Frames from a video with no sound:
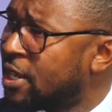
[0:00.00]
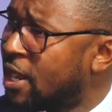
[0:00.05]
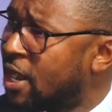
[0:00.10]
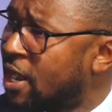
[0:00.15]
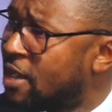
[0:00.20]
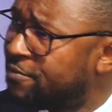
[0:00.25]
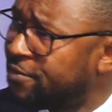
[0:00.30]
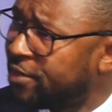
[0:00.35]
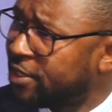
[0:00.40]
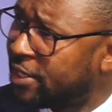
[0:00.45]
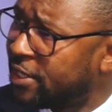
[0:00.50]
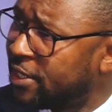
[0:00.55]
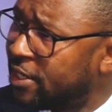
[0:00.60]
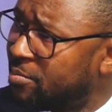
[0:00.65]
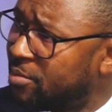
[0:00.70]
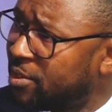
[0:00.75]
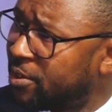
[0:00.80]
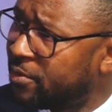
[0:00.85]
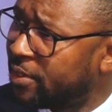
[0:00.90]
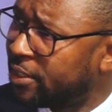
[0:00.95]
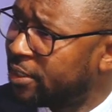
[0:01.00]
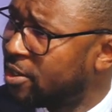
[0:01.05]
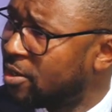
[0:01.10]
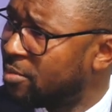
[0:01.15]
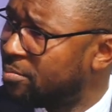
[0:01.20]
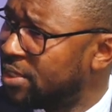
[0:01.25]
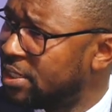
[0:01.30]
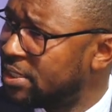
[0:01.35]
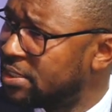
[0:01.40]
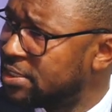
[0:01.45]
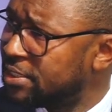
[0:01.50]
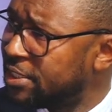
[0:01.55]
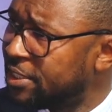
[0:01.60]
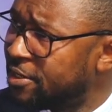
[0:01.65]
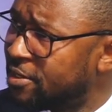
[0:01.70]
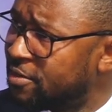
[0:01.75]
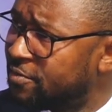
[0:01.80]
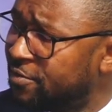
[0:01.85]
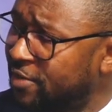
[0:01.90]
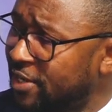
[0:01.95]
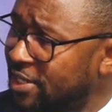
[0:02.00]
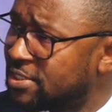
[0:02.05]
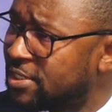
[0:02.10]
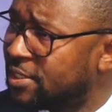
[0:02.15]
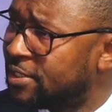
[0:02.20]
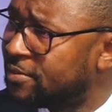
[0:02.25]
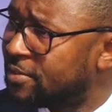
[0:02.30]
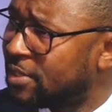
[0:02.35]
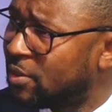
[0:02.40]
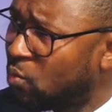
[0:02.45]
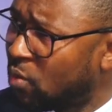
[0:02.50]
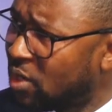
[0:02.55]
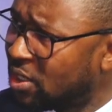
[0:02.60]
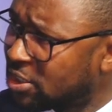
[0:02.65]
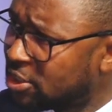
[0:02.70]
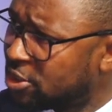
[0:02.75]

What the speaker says: African immigrant community here are facing? What